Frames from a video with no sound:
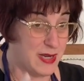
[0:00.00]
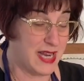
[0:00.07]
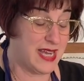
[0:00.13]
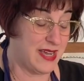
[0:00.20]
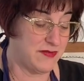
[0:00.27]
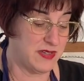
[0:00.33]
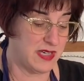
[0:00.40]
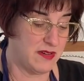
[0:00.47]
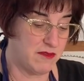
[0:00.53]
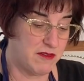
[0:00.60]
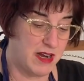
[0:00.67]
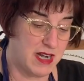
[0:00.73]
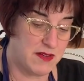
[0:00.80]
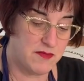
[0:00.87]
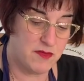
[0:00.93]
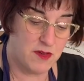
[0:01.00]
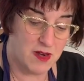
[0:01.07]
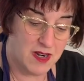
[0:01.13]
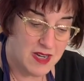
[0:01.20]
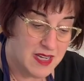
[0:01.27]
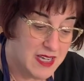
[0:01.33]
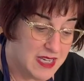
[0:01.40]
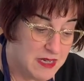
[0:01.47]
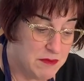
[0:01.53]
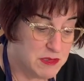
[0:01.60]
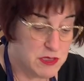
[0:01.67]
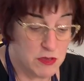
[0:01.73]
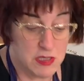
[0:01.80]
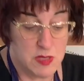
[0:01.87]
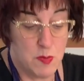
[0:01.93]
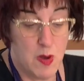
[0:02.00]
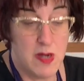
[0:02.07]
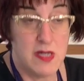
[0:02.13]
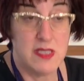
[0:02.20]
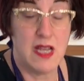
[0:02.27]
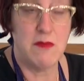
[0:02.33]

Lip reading: I have to give credit for, he was so smart. As I